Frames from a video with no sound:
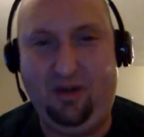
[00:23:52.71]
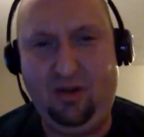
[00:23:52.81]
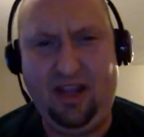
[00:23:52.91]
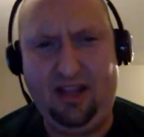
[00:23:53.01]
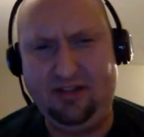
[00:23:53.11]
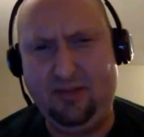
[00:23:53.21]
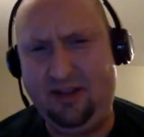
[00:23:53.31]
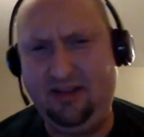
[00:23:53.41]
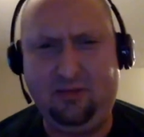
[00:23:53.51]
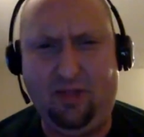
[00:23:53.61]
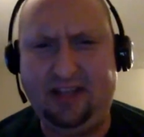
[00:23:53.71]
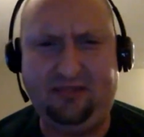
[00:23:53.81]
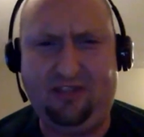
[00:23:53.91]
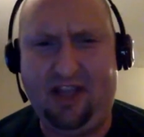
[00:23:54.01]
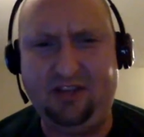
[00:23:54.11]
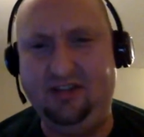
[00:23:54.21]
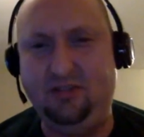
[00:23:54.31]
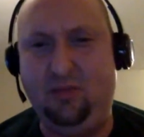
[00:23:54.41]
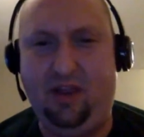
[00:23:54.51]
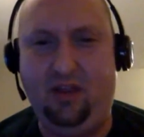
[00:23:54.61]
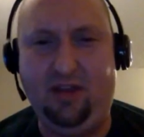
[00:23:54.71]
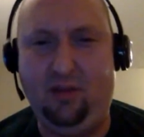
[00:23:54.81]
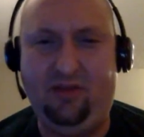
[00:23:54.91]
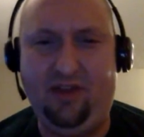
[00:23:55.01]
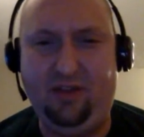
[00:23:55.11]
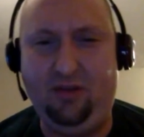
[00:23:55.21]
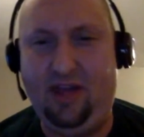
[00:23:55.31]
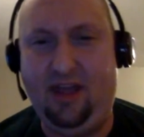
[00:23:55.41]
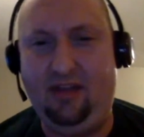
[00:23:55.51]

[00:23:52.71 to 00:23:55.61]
okay, let's make this lights flash this way. Okay, what if I do that?